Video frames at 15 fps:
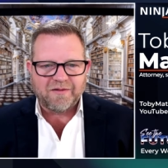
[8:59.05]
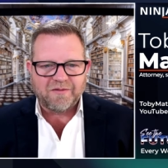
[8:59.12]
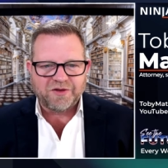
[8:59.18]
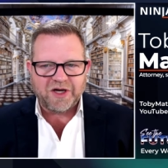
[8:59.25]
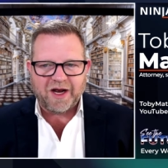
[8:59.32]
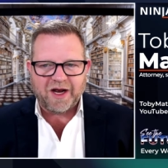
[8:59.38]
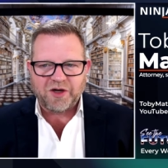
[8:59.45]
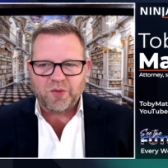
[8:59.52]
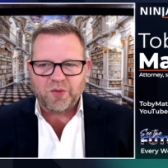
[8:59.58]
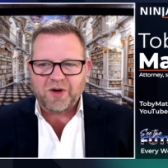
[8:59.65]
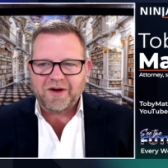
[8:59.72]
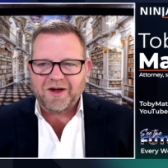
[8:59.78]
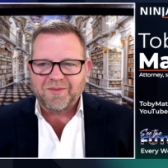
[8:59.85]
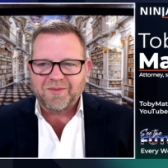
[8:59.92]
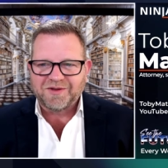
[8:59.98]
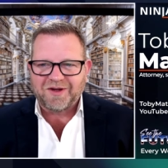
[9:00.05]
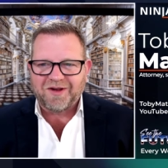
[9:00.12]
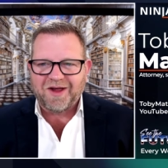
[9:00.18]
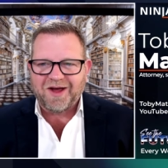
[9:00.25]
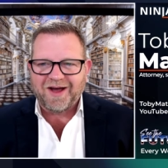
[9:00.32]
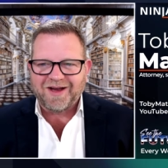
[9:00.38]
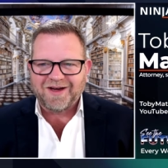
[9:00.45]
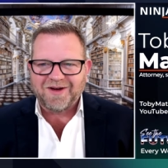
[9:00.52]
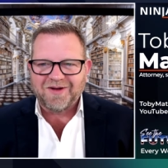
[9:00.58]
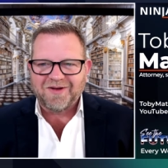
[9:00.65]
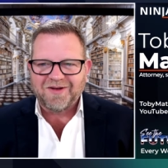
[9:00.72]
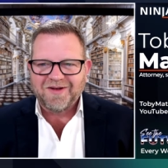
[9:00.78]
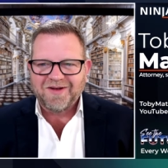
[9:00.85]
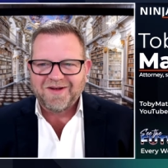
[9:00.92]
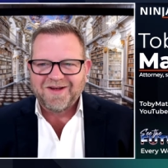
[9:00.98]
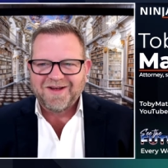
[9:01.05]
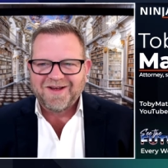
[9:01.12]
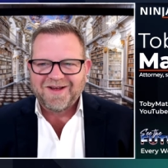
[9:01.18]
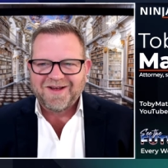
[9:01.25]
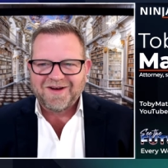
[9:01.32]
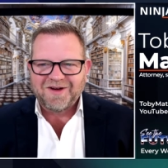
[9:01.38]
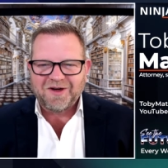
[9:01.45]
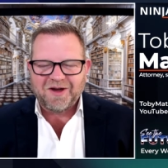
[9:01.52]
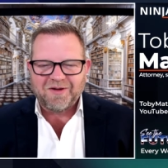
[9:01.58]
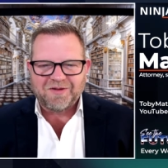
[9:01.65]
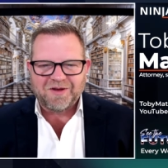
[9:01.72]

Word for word: january comes along and you the